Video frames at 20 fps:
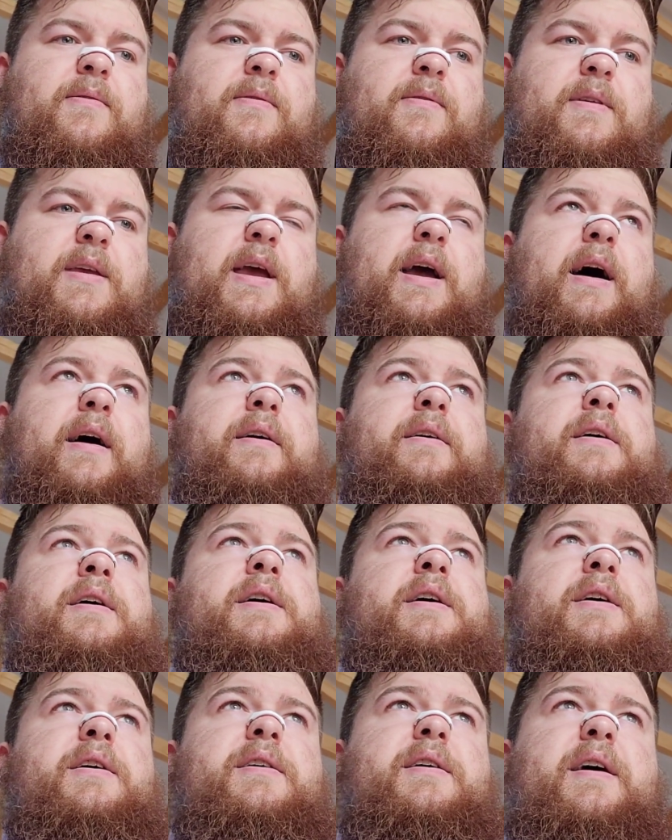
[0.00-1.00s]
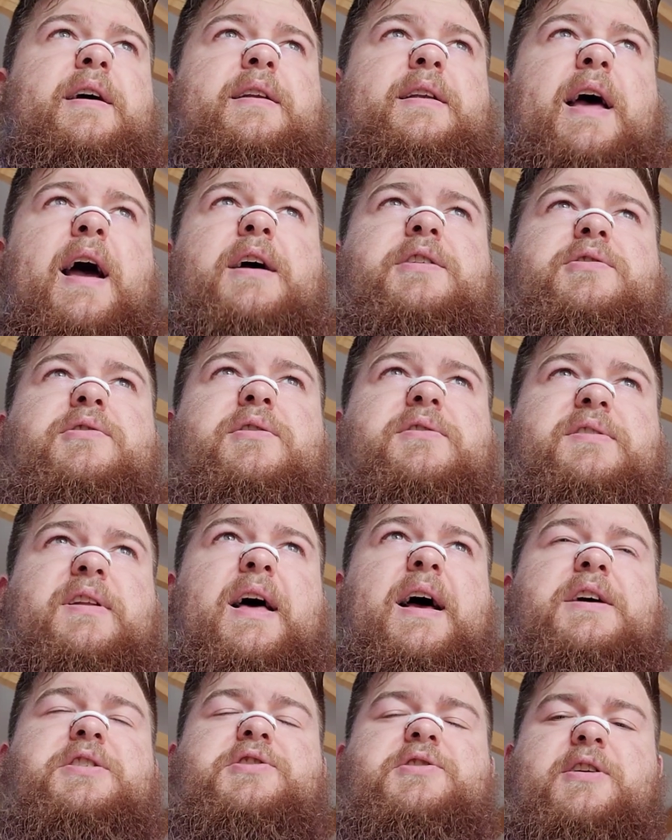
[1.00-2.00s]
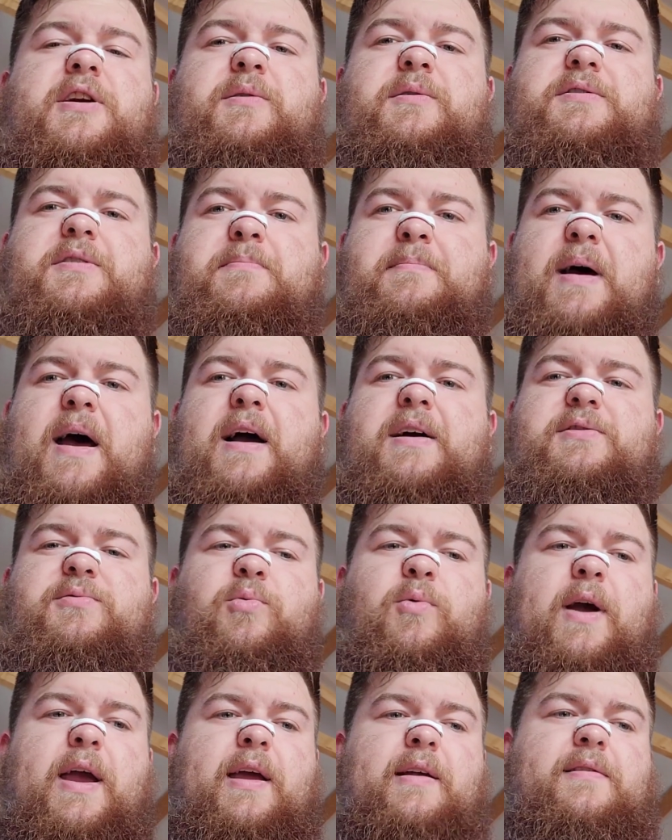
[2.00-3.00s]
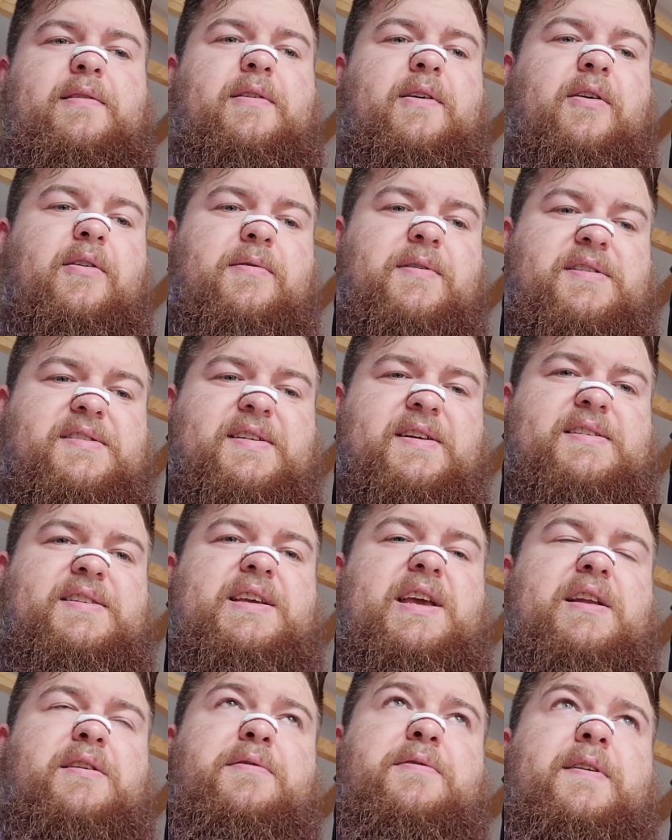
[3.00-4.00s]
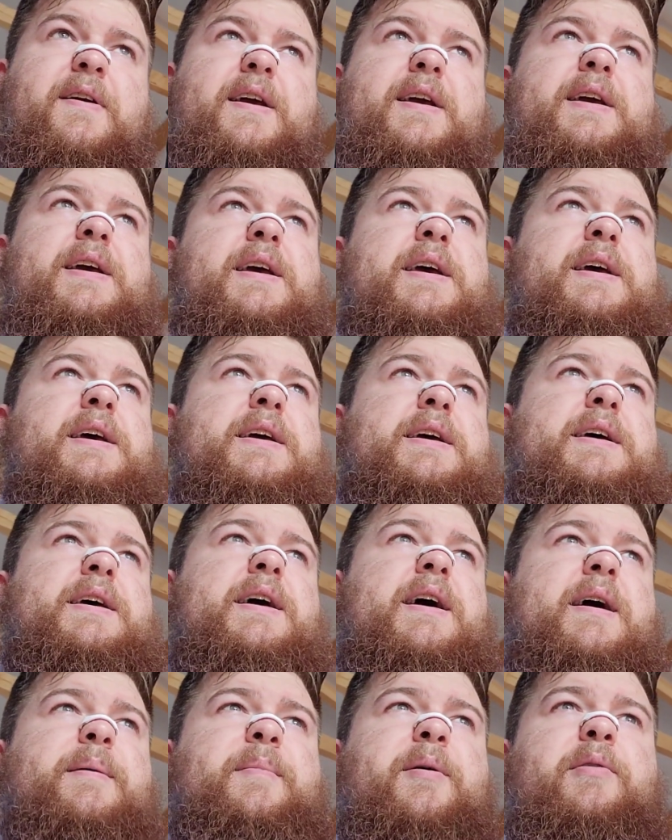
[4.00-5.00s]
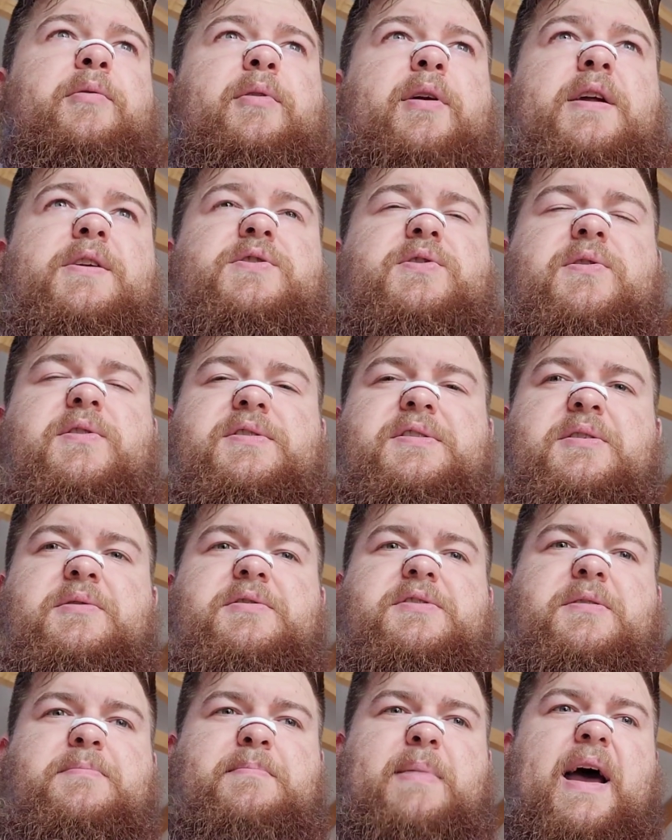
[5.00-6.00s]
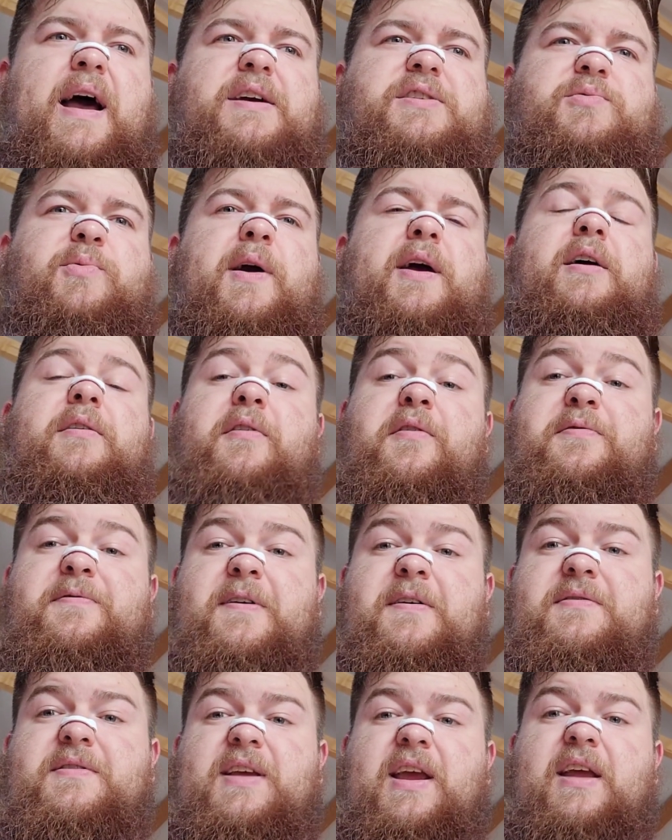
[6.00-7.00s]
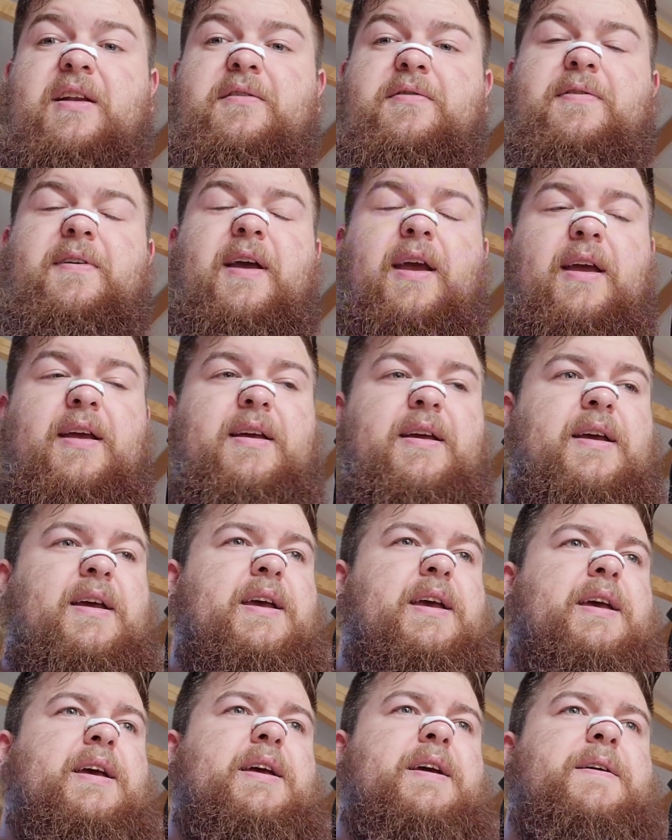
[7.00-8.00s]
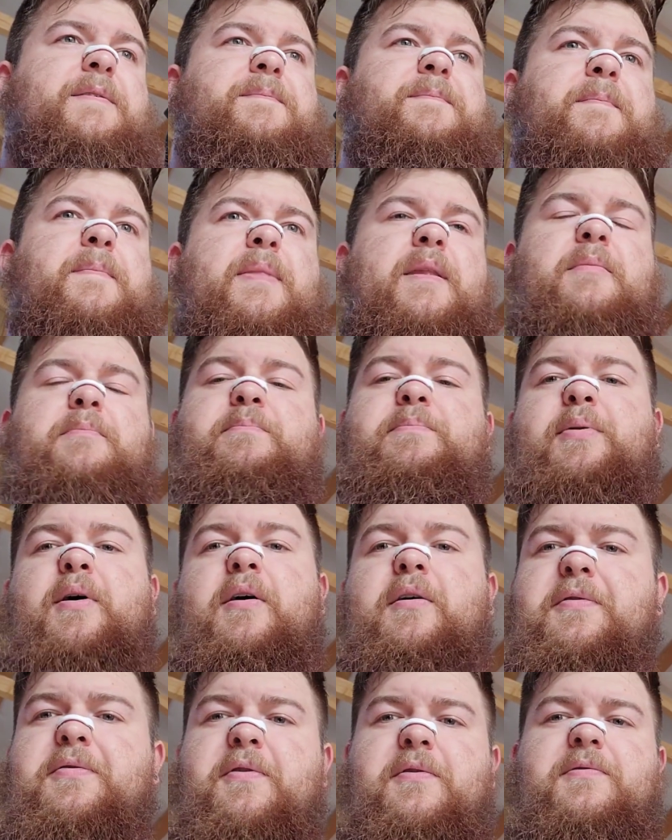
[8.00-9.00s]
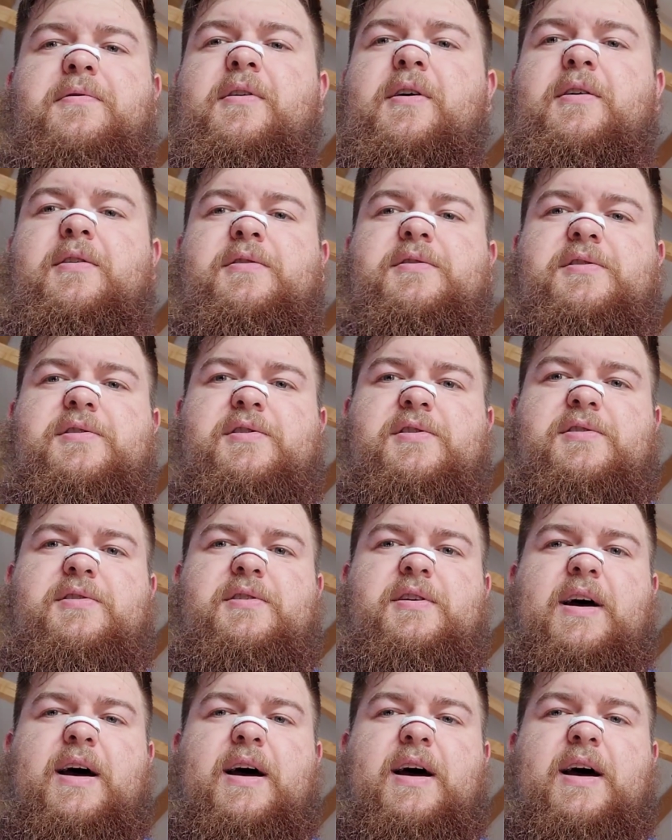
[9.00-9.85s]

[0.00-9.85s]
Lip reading: Yeah. At Nationals last year, it was a max weight over 16 feet. At Regionals, it was a max weight over 15 feet. Both of those,